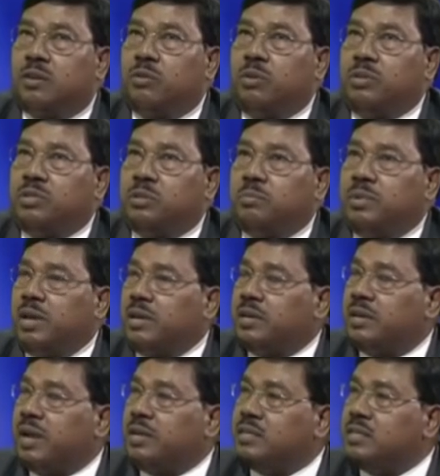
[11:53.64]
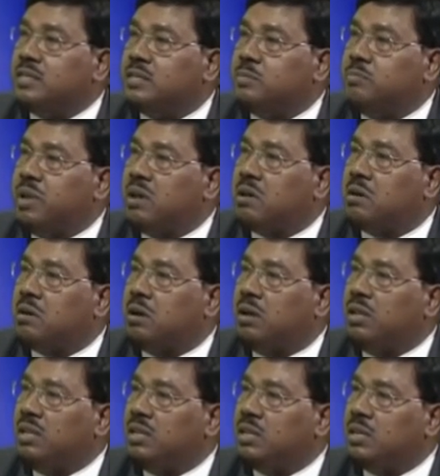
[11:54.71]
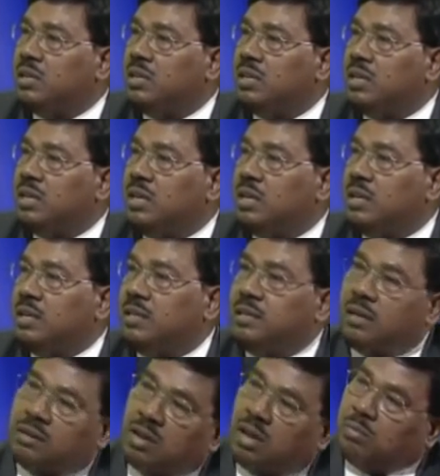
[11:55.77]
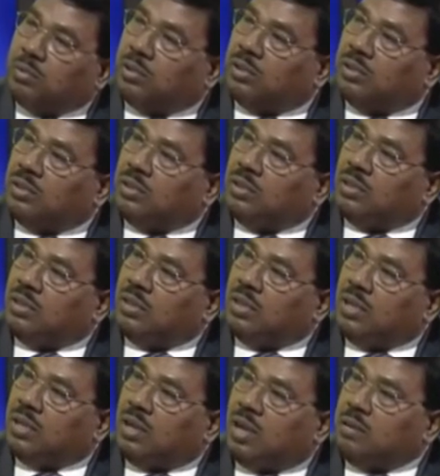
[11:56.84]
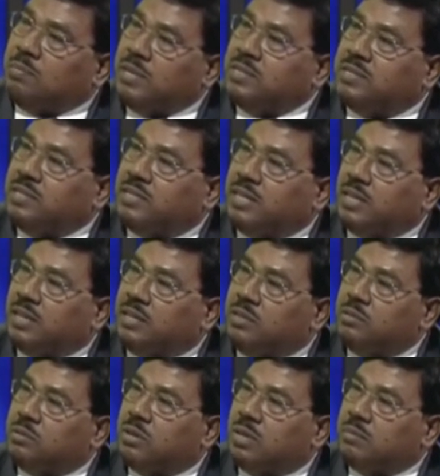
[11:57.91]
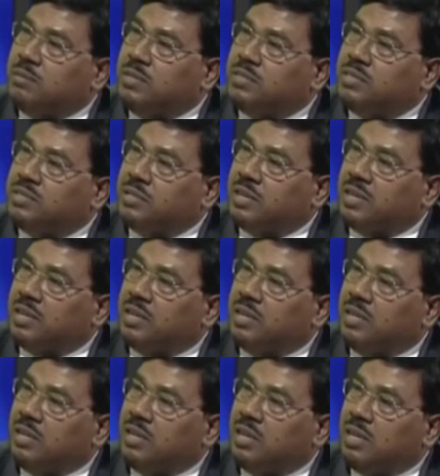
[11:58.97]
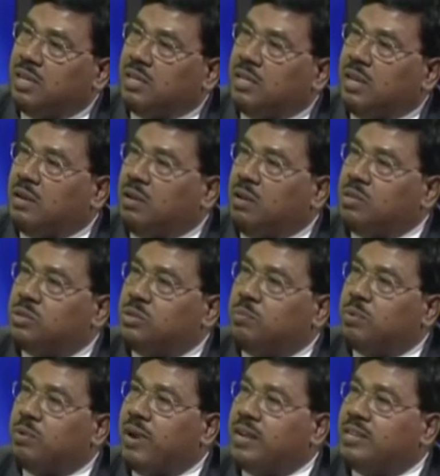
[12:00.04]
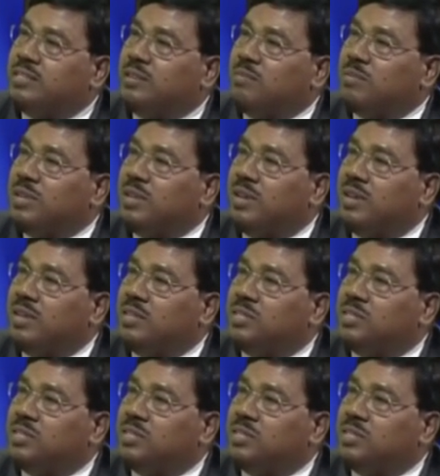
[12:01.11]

going to be a greatest big colony in the Kabul, urban city, new urban city. That also provides them the